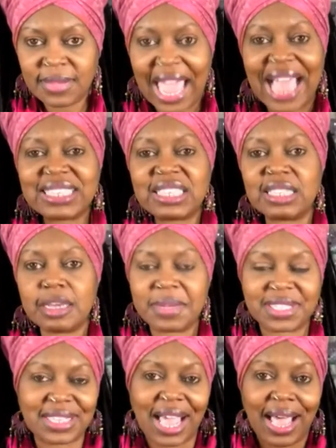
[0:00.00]
casting
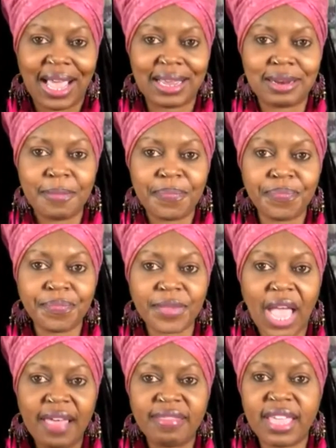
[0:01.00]
them aside,
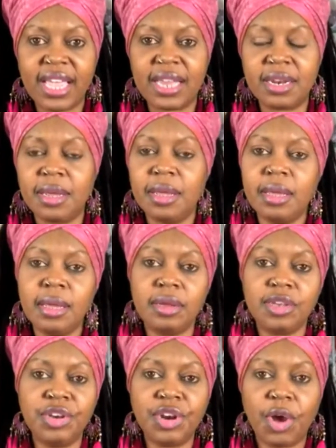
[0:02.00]
and then,
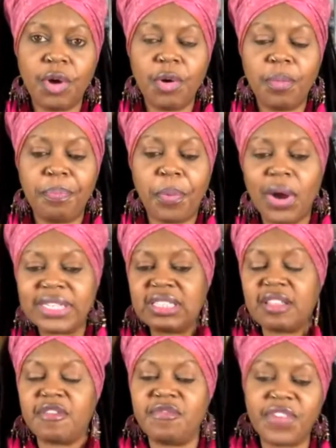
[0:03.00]
you know,
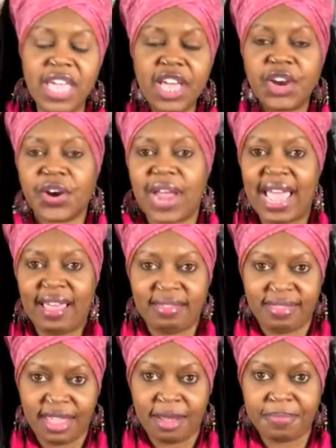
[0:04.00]
pointing the finger
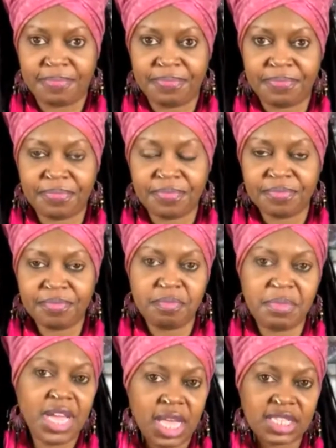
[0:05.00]
at them
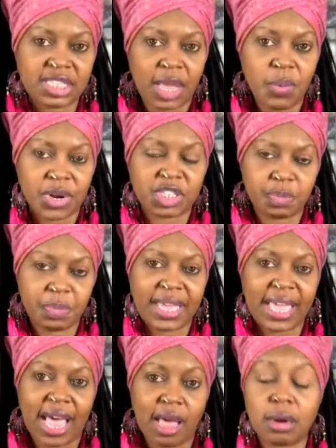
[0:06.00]
because they want to
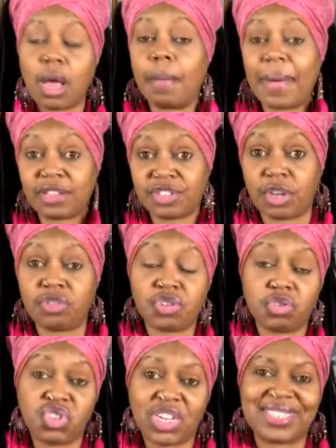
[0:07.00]
speak out about
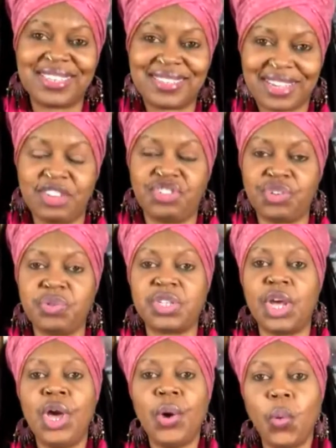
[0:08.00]
social justice
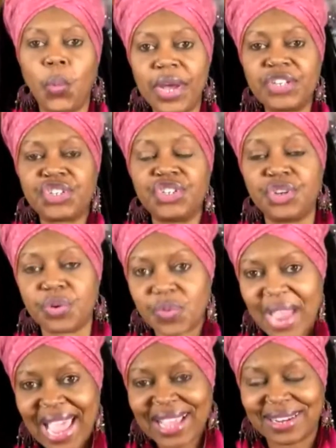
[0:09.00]
issues, which
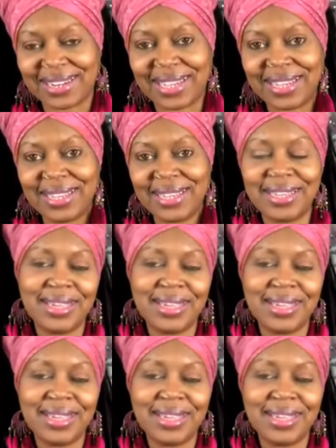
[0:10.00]
directly,